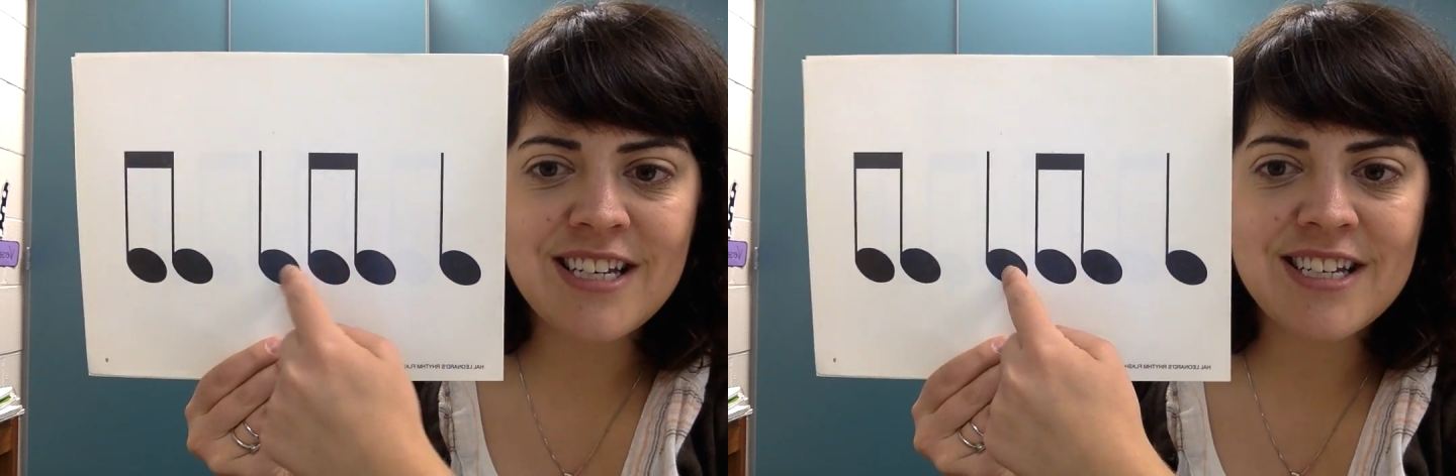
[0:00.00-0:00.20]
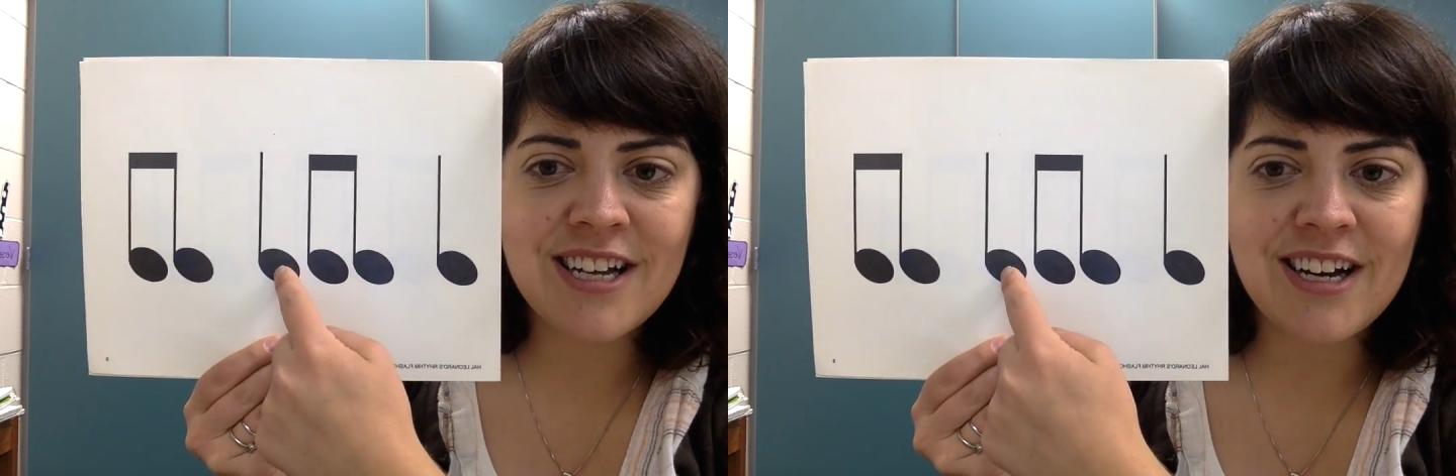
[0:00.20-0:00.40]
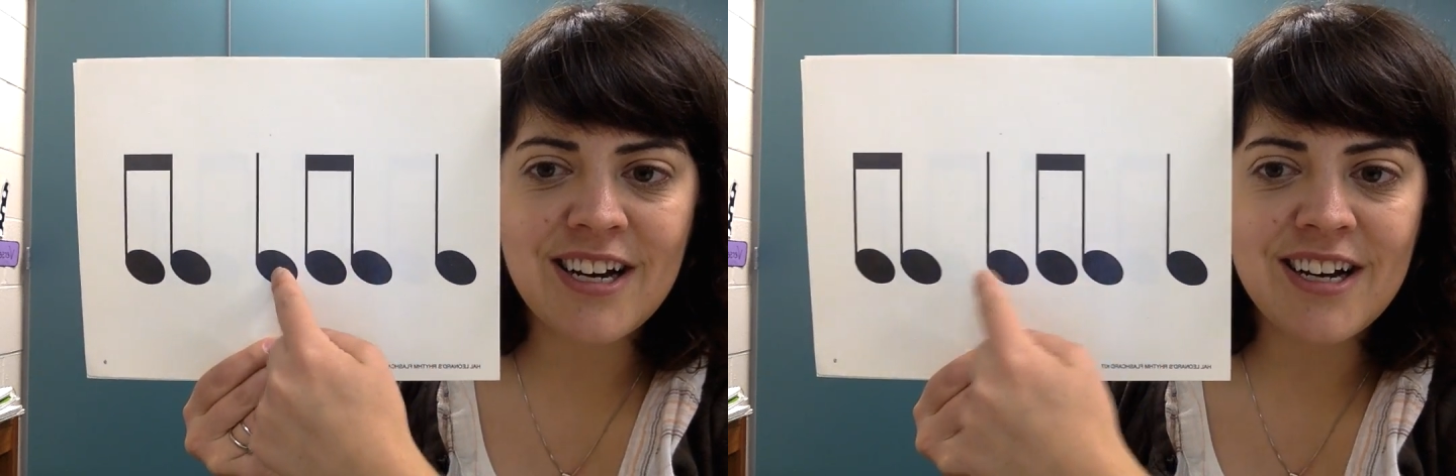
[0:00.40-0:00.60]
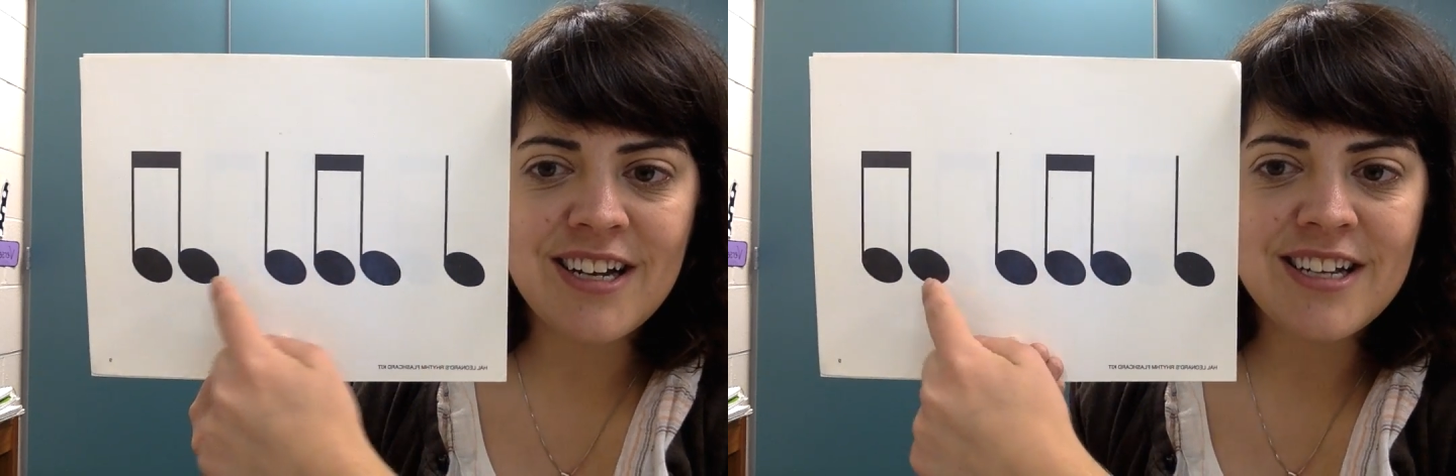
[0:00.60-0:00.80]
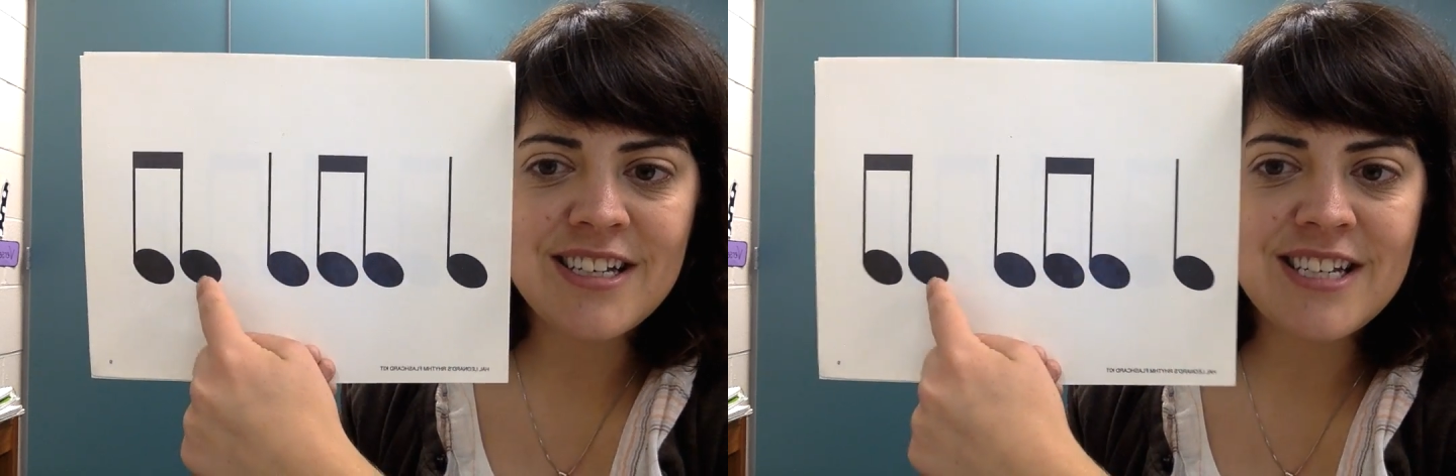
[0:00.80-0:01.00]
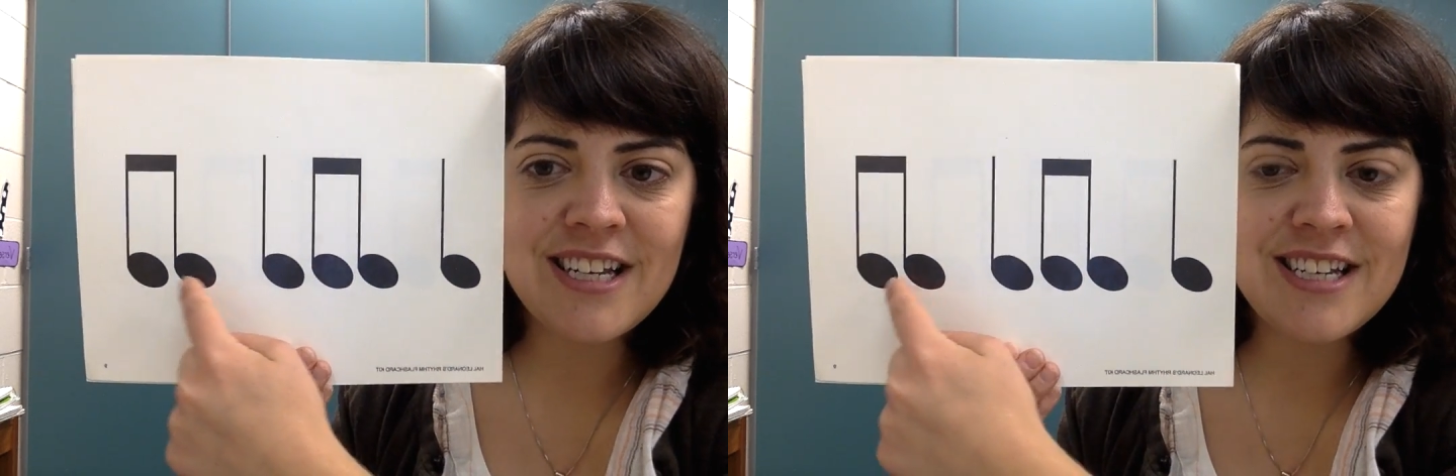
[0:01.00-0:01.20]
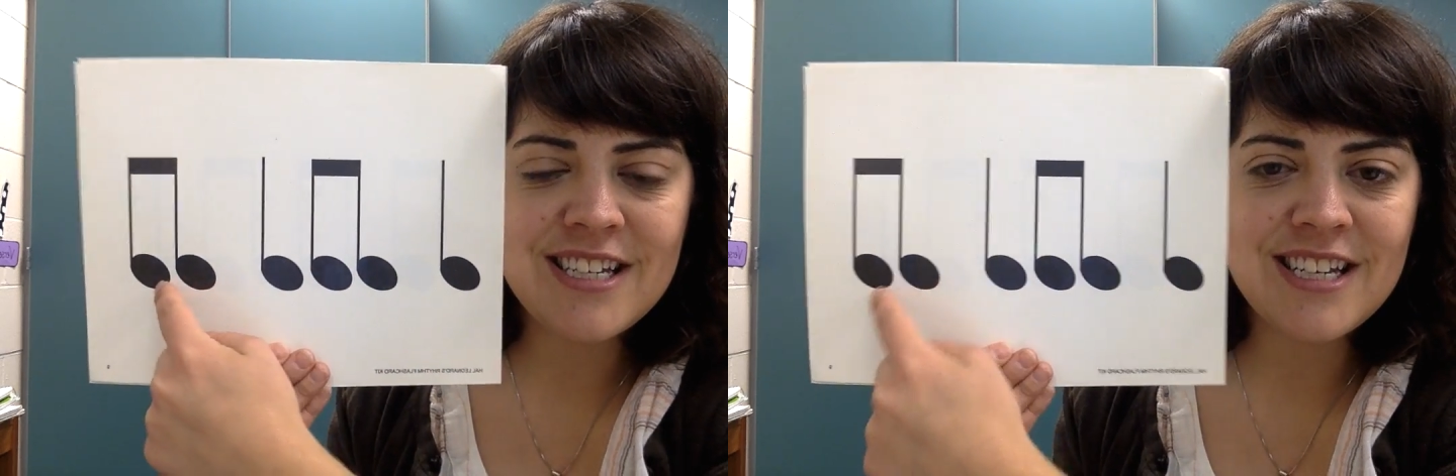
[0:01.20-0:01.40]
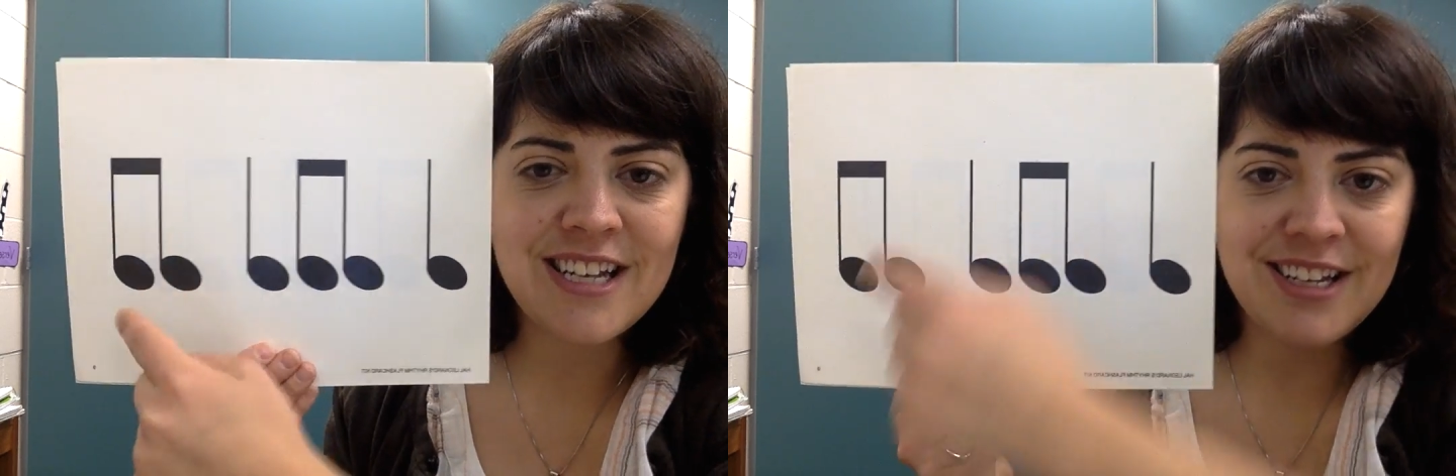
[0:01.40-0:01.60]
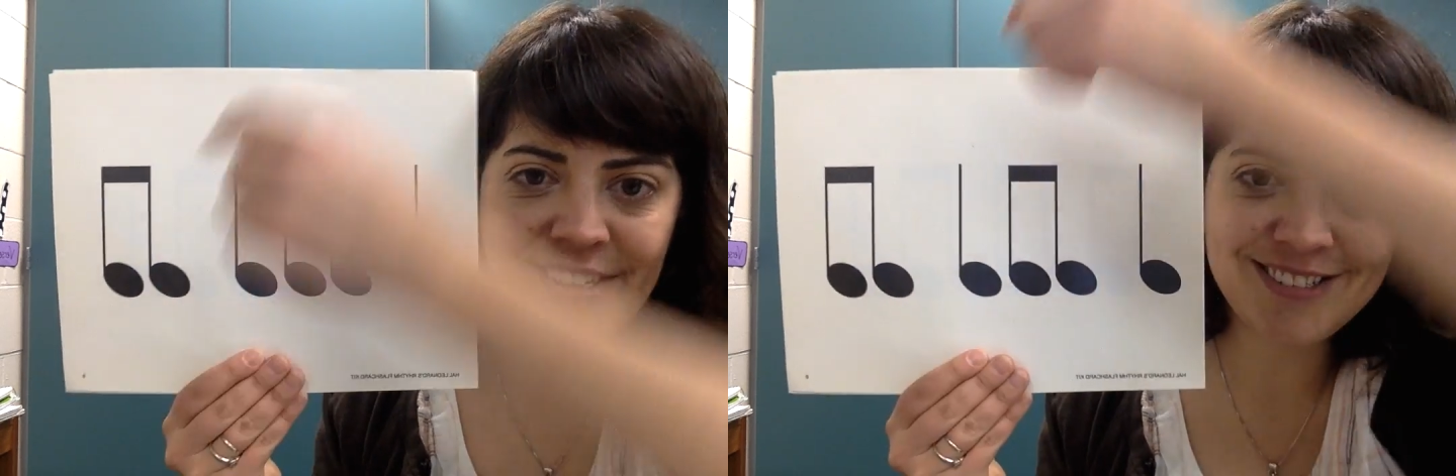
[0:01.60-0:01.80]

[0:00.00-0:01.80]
ta, ti ti.